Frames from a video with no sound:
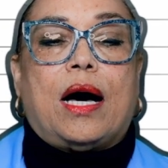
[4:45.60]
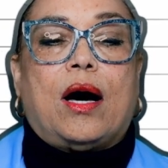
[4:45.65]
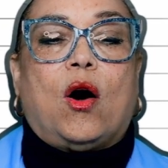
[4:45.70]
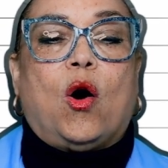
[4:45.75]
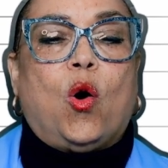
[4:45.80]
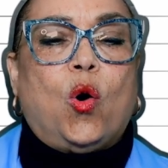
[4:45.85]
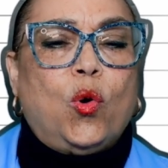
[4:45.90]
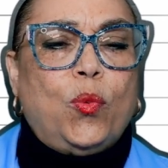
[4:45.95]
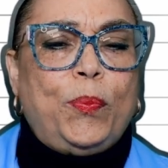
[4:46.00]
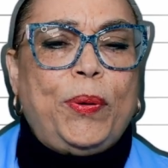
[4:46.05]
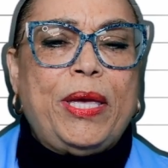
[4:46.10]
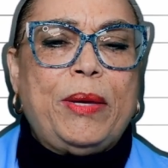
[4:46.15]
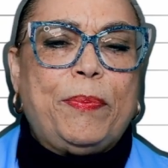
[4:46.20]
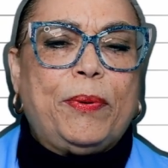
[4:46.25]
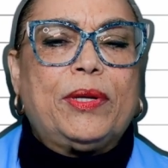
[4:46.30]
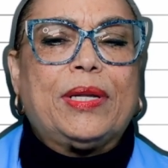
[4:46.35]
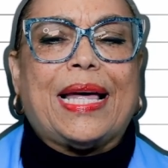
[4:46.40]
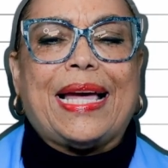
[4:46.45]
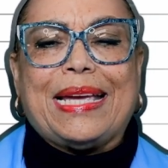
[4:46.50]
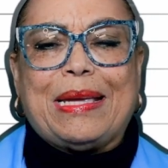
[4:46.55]
Old
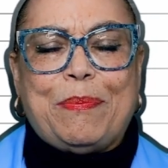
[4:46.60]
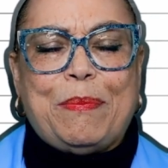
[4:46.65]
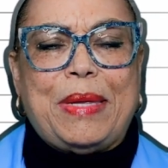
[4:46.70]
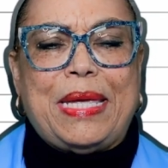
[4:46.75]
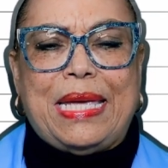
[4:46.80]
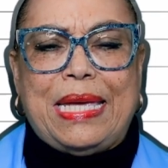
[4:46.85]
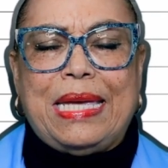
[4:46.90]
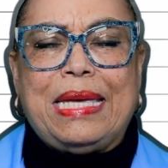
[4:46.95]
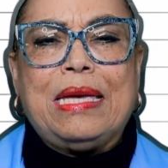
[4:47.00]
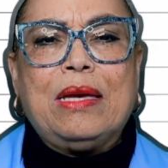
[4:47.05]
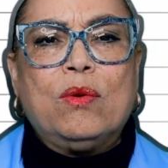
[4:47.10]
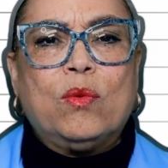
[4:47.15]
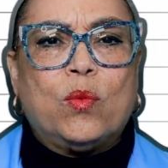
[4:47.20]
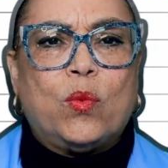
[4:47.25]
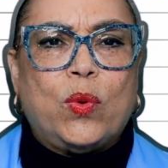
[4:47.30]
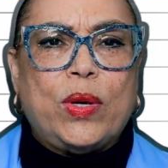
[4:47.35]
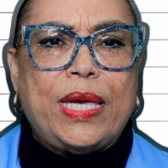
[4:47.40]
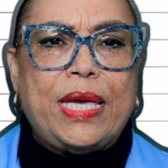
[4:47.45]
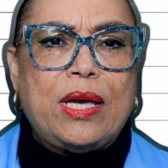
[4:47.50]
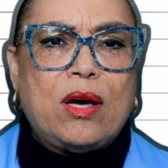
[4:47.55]
people like me,
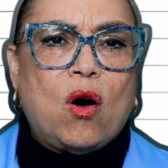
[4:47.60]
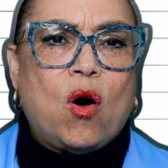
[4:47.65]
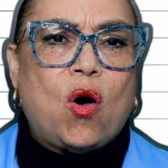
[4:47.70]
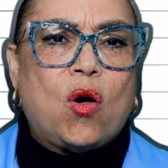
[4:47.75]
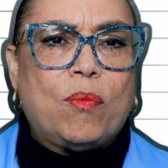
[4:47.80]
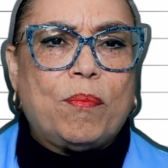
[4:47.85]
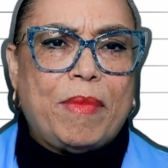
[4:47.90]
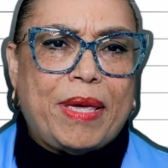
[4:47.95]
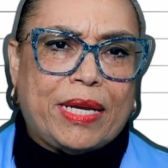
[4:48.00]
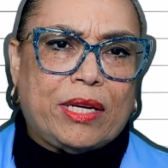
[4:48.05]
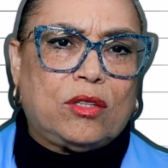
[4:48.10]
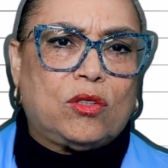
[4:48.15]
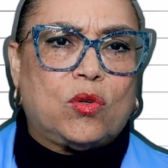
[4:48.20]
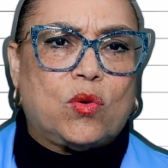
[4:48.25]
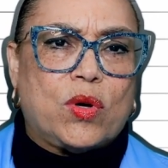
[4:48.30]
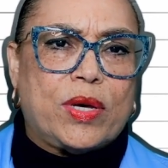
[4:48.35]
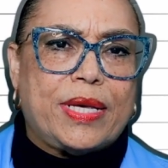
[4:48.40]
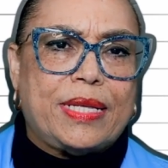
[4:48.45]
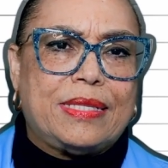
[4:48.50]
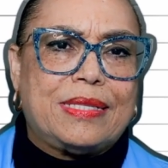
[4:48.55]
we call
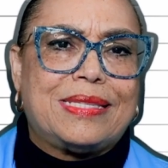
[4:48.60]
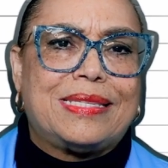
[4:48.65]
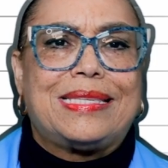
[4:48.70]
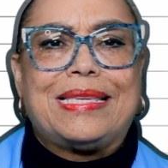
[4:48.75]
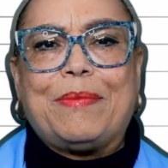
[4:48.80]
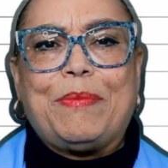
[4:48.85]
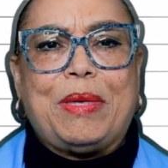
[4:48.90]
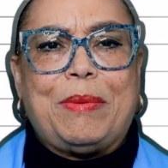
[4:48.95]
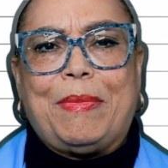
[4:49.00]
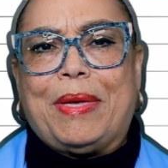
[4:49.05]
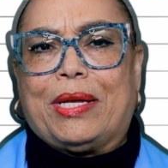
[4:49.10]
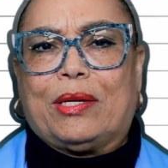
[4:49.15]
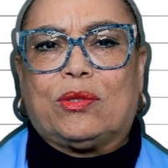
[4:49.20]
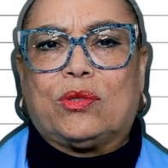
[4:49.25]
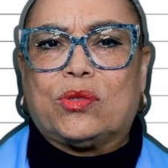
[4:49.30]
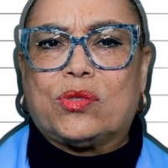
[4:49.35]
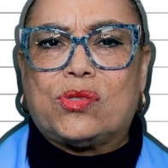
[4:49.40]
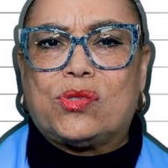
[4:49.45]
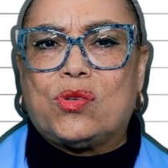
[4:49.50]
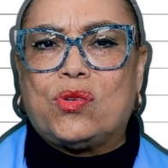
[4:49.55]
metalloids
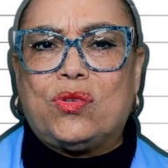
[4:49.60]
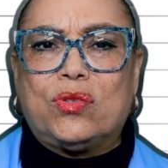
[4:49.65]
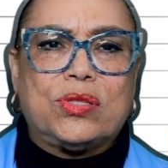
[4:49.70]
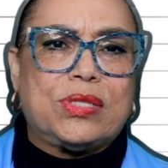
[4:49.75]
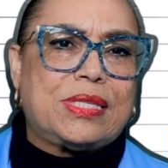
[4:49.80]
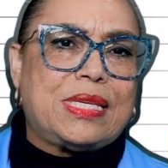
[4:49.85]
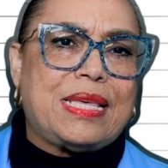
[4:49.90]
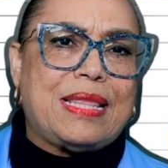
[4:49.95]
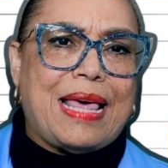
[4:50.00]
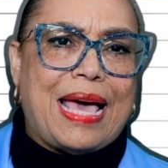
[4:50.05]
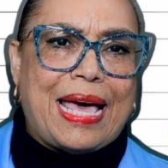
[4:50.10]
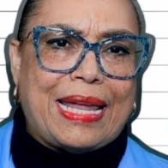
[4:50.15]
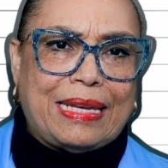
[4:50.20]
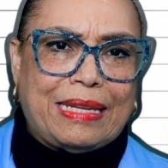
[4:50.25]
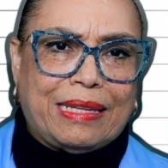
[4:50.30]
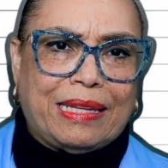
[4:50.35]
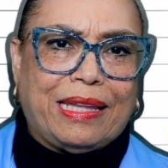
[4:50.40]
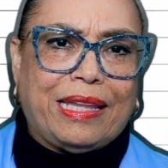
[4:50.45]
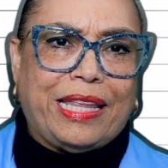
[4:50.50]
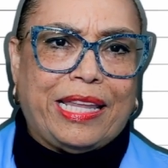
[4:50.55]
semi-metals, so you'll see that
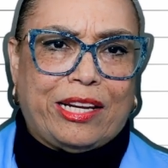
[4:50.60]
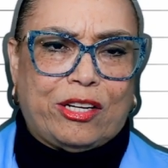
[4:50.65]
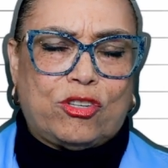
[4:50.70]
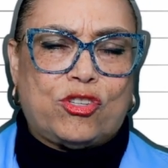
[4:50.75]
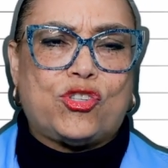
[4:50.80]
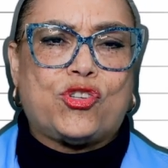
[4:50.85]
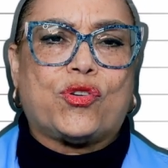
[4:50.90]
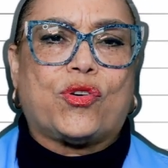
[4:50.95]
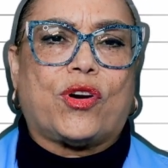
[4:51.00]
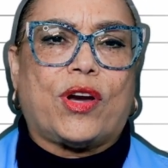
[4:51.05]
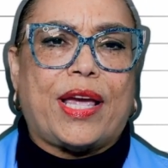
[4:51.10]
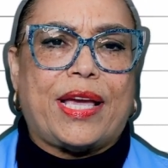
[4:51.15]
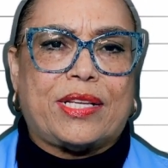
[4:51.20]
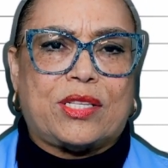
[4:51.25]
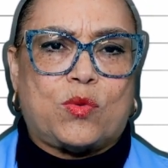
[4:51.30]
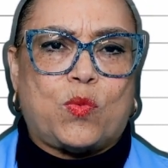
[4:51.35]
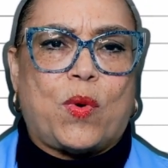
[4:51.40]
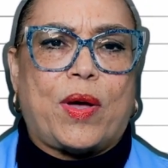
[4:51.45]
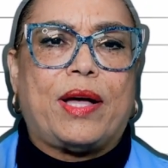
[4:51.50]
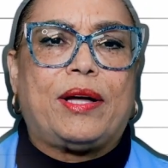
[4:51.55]
in the literature
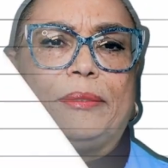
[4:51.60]
as well.